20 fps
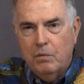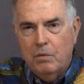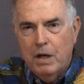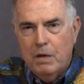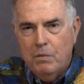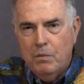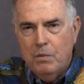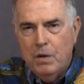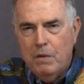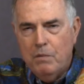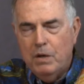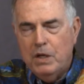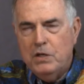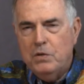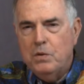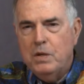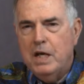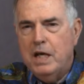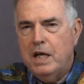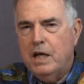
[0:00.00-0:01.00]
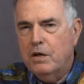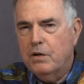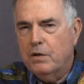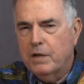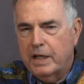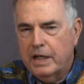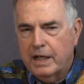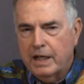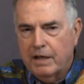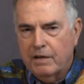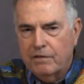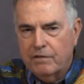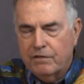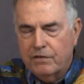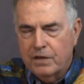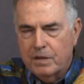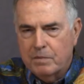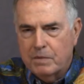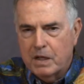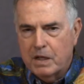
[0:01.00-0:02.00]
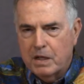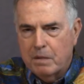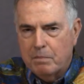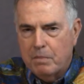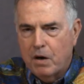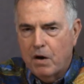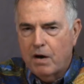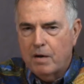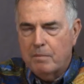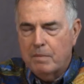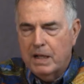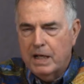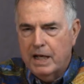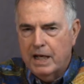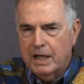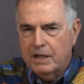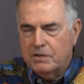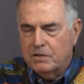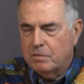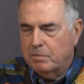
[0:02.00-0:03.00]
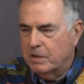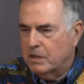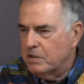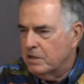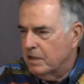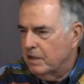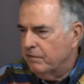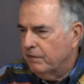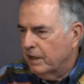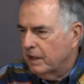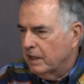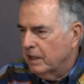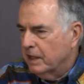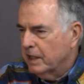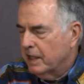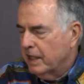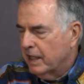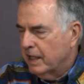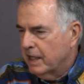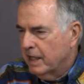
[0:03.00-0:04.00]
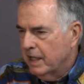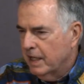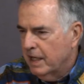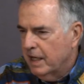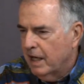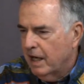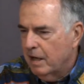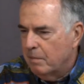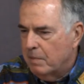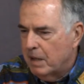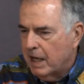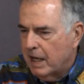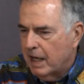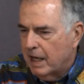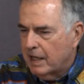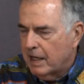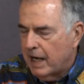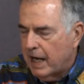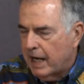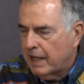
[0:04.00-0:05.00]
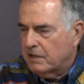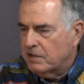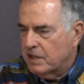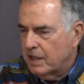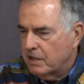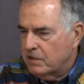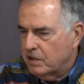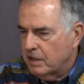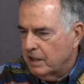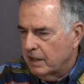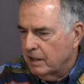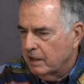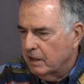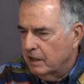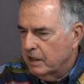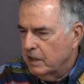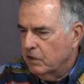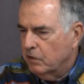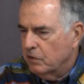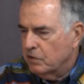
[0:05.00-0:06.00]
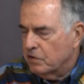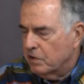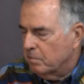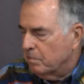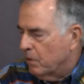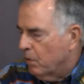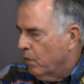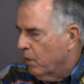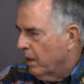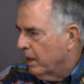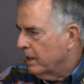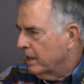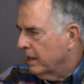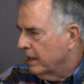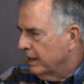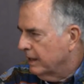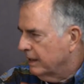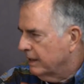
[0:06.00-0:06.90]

What were you hearing from the department head specifically about accessing legal support?